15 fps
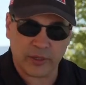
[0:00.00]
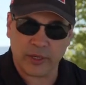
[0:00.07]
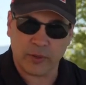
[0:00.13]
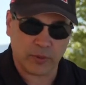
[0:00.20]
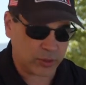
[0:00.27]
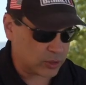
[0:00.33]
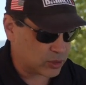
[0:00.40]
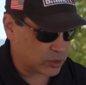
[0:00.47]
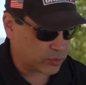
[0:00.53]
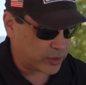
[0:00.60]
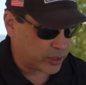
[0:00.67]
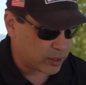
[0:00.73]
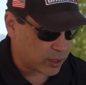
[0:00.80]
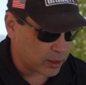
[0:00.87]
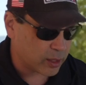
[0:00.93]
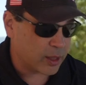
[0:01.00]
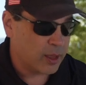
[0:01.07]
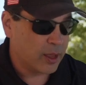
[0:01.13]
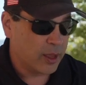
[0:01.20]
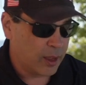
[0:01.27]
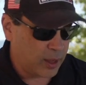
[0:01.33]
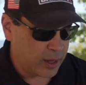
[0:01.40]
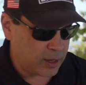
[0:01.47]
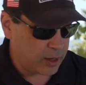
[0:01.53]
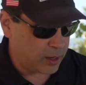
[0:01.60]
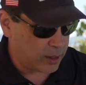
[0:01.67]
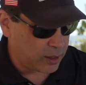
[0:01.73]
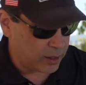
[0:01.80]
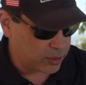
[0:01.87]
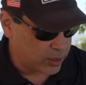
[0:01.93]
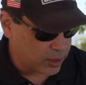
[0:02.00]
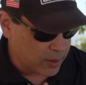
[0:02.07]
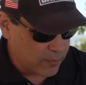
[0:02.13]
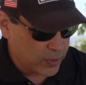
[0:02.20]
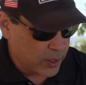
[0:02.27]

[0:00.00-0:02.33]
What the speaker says: here with the screen on it. And then I think